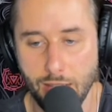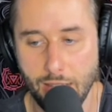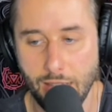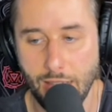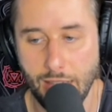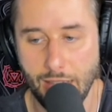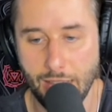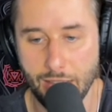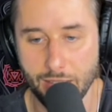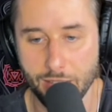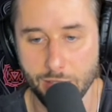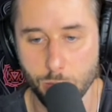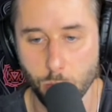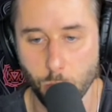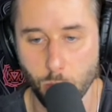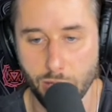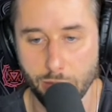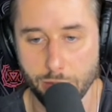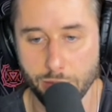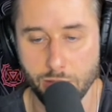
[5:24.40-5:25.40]
And
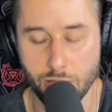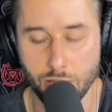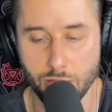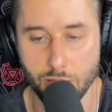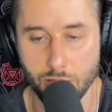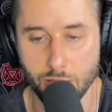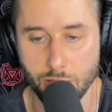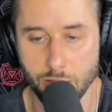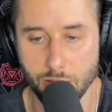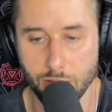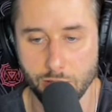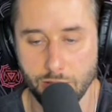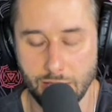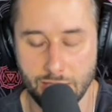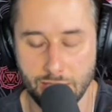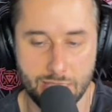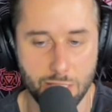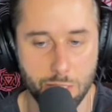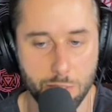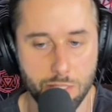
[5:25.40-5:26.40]
one of the things
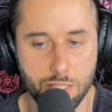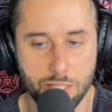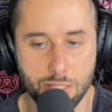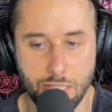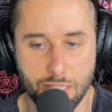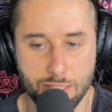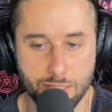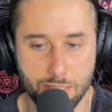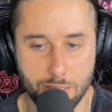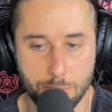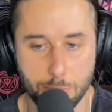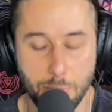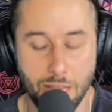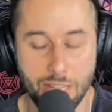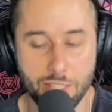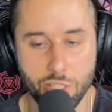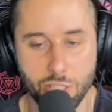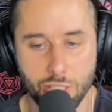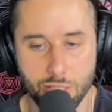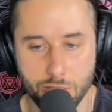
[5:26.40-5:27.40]
that's
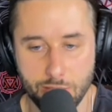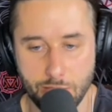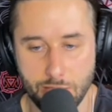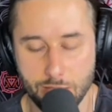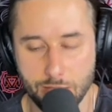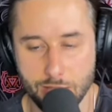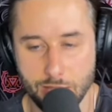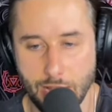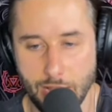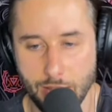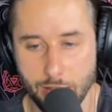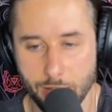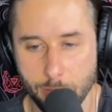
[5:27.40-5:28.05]
mentioned is that